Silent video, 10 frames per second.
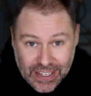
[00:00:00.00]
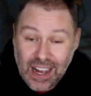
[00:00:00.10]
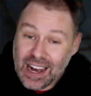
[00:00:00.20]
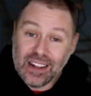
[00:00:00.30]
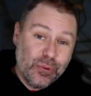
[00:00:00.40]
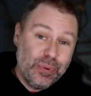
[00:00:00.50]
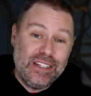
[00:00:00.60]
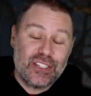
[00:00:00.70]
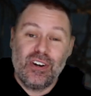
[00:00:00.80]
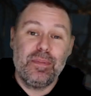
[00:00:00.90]
Halloween is
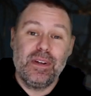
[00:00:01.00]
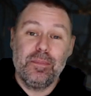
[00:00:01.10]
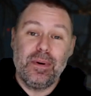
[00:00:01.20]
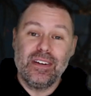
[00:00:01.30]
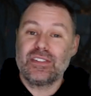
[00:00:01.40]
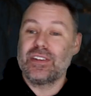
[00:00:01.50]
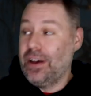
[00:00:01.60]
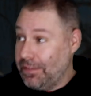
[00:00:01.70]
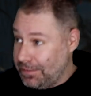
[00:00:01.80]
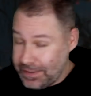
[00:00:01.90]
creeping up on us
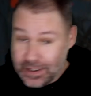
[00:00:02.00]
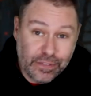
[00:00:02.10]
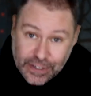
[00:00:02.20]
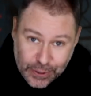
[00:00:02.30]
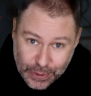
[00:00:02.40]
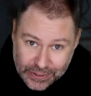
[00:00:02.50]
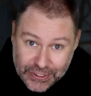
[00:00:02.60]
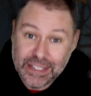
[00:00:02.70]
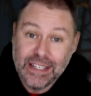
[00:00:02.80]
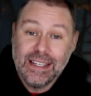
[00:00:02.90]
very, very quickly.